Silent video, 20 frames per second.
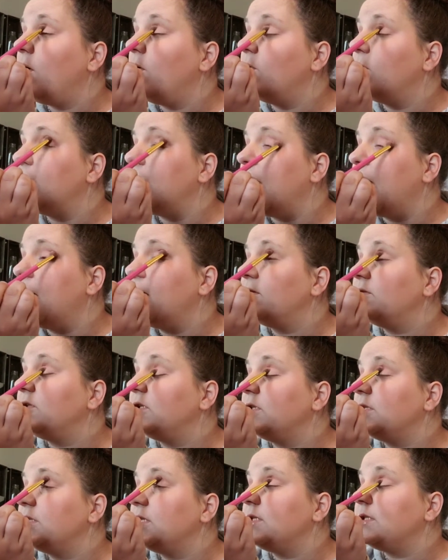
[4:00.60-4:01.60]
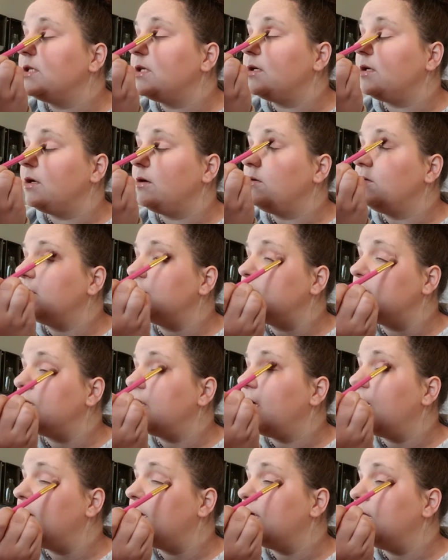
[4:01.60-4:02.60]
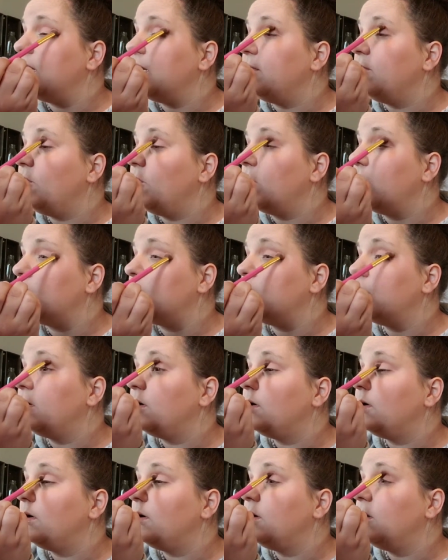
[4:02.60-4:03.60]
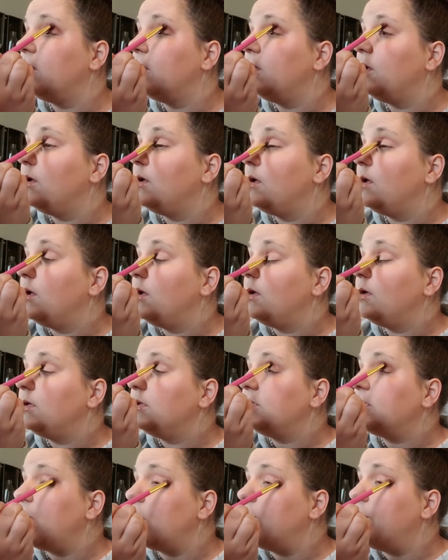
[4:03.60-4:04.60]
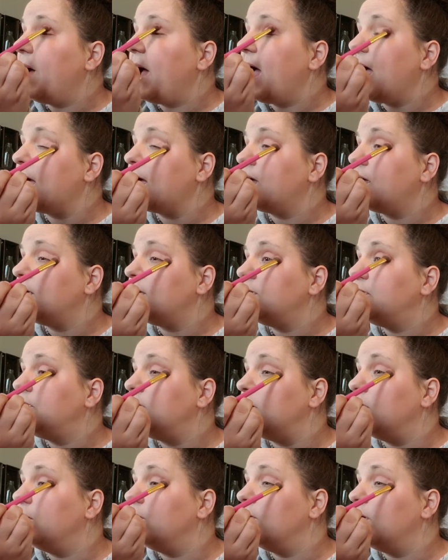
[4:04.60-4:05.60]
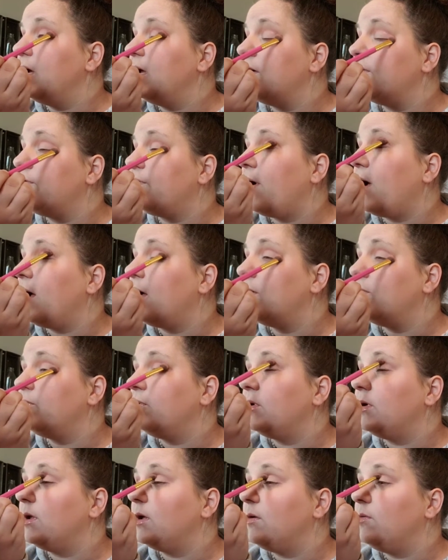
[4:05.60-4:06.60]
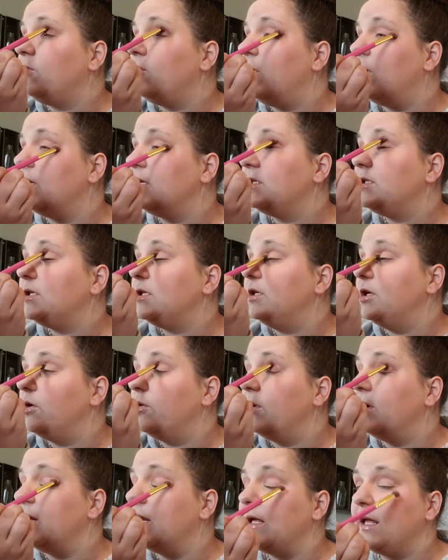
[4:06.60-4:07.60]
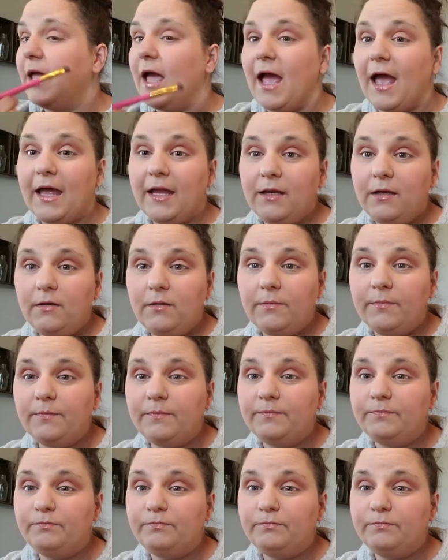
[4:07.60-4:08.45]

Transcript: old gal just isn't used to that anymore. So back to if I really want to do it again,